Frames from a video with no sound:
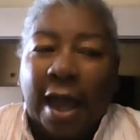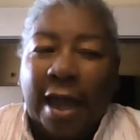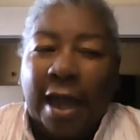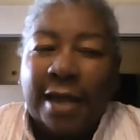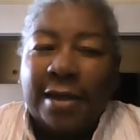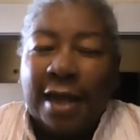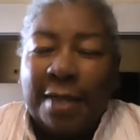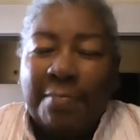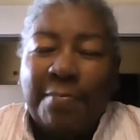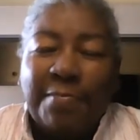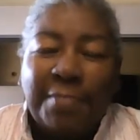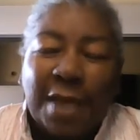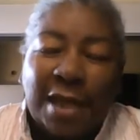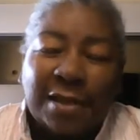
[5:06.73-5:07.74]
And
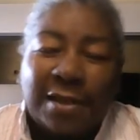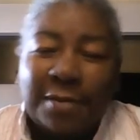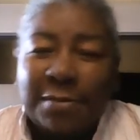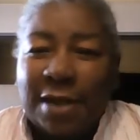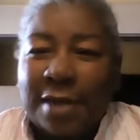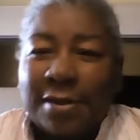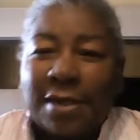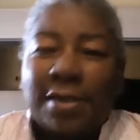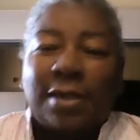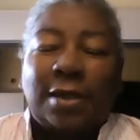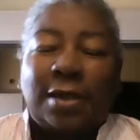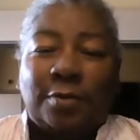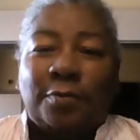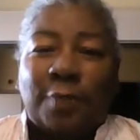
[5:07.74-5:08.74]
sometimes it's a
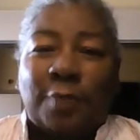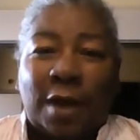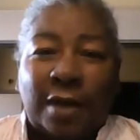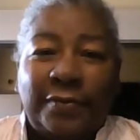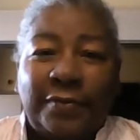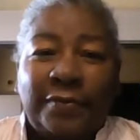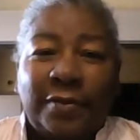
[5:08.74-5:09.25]
little rough,